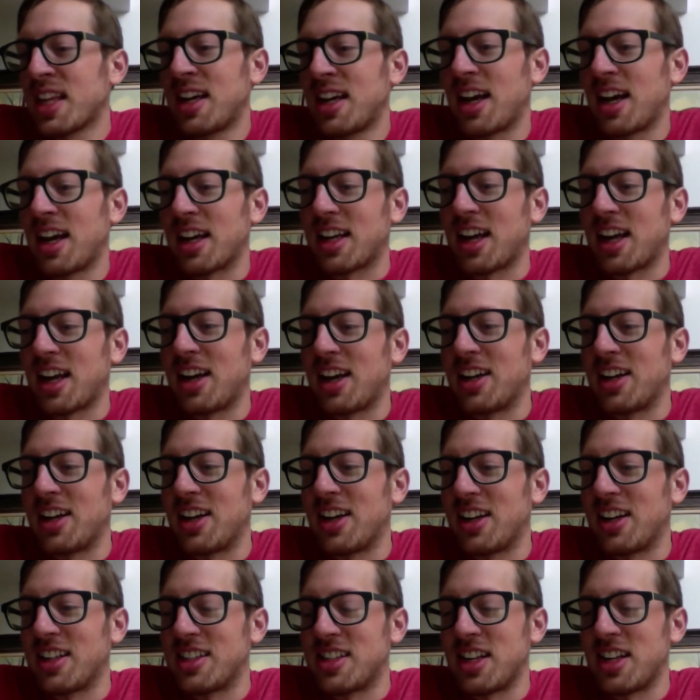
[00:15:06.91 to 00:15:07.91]
I kind
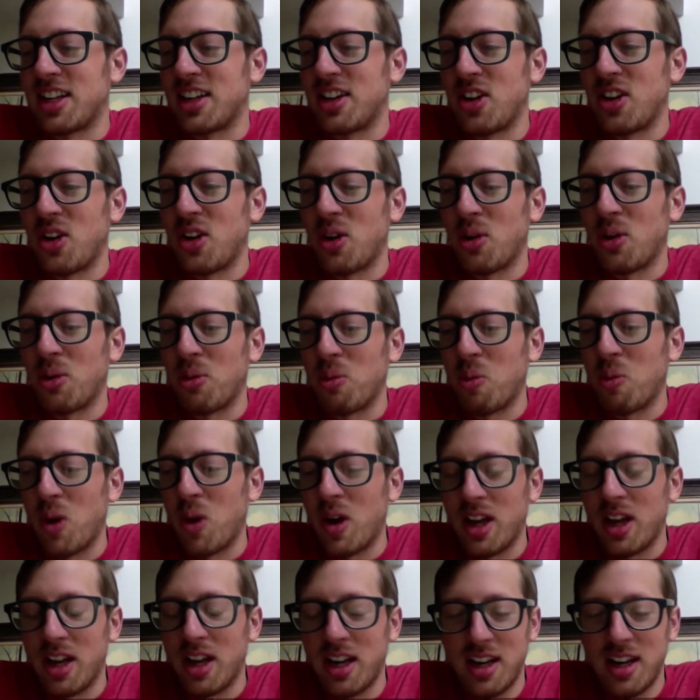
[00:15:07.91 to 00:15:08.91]
of didn't know
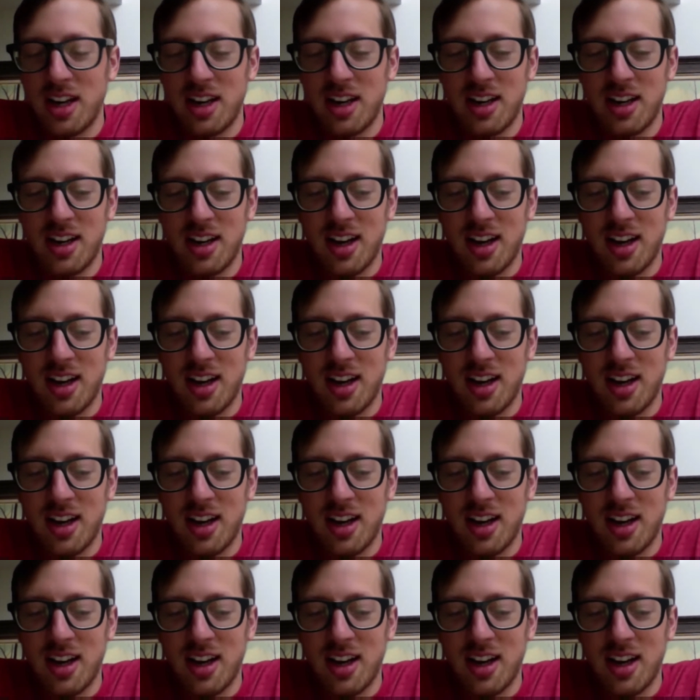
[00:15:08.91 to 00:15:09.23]
what,